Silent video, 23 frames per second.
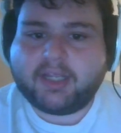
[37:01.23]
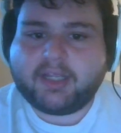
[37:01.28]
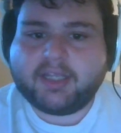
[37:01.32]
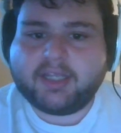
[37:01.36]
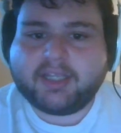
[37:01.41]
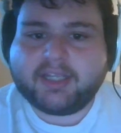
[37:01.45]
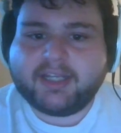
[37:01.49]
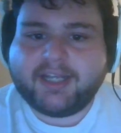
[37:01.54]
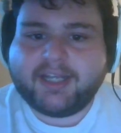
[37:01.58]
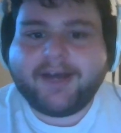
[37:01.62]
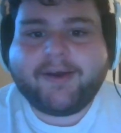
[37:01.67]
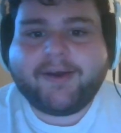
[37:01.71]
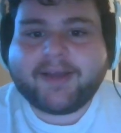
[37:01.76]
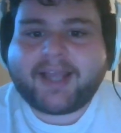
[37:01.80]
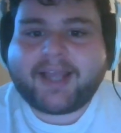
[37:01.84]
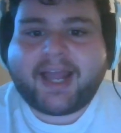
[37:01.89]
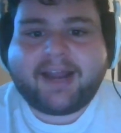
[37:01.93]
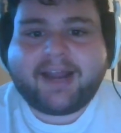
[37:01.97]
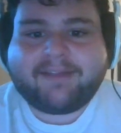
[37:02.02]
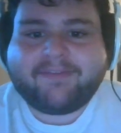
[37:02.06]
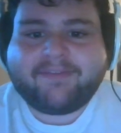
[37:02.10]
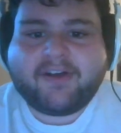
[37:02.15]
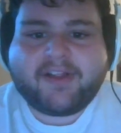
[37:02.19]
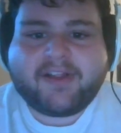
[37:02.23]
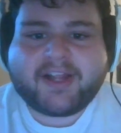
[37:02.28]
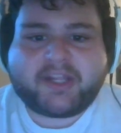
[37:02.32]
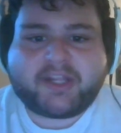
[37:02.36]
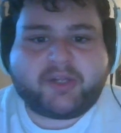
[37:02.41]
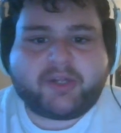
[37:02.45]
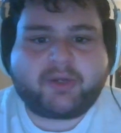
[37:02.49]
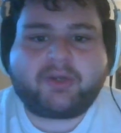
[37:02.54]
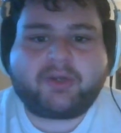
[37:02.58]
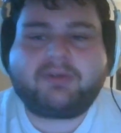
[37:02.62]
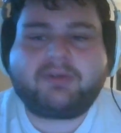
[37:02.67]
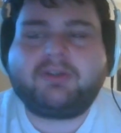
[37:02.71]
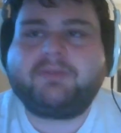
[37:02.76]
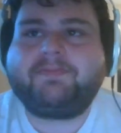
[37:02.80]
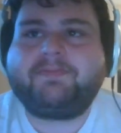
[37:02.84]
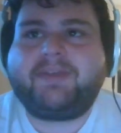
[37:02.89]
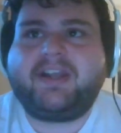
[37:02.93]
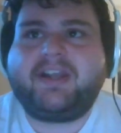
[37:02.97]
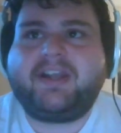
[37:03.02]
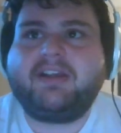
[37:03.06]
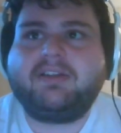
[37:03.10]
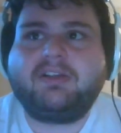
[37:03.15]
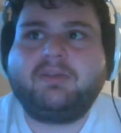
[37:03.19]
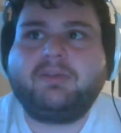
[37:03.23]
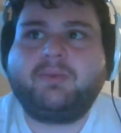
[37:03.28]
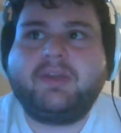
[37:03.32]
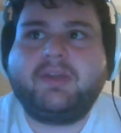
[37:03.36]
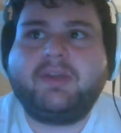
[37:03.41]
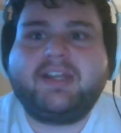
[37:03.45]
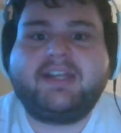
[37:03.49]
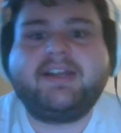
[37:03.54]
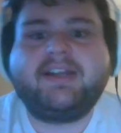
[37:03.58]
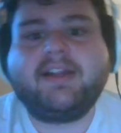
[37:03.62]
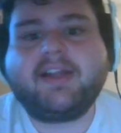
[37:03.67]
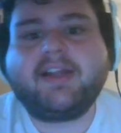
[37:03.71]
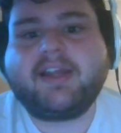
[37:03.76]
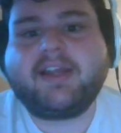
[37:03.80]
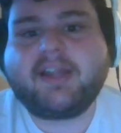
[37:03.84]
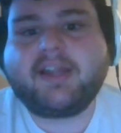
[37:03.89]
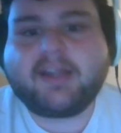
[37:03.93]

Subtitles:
You know, it kind of felt like you're being a little willy nilly.